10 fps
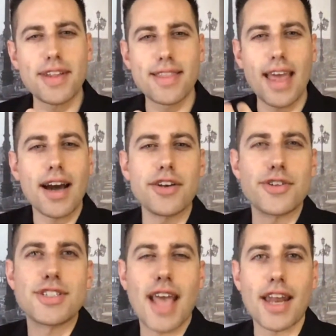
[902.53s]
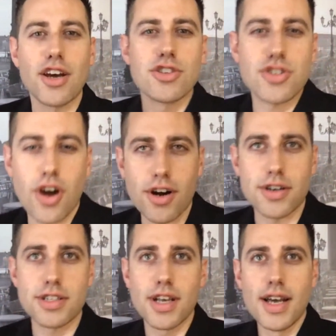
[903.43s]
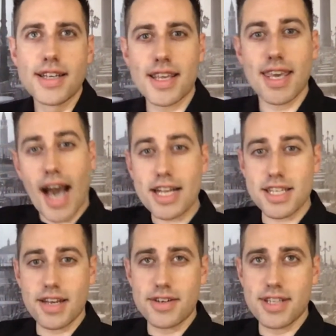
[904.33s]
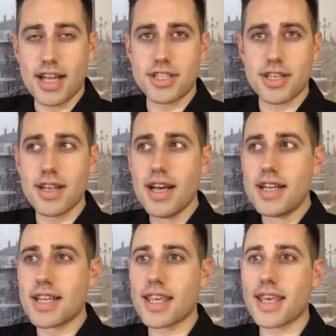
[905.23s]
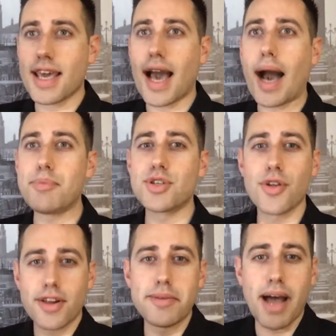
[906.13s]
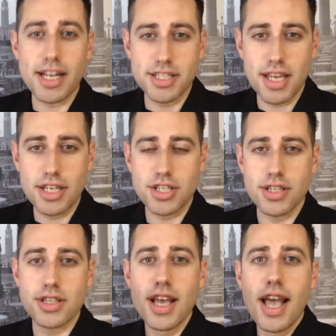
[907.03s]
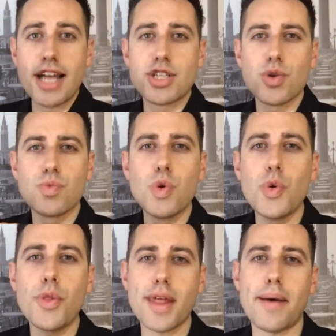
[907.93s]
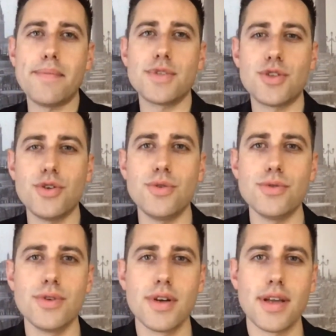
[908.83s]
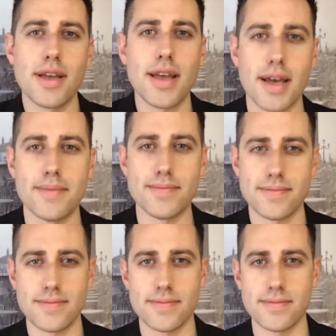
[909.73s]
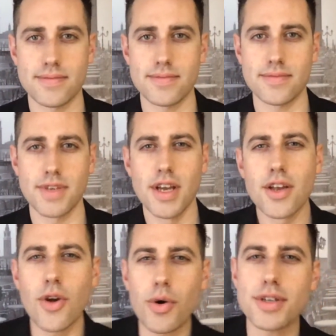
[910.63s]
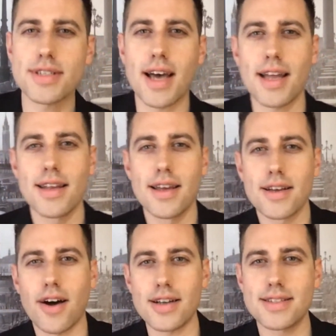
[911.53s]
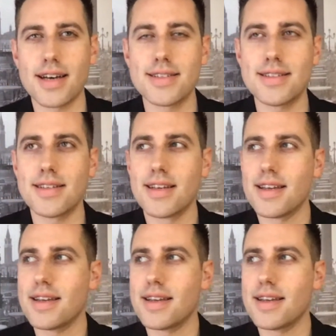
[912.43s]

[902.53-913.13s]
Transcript: that they understand, stars, to catch their attention, to capture their imaginations, and to woo them to him. Notice that God doesn't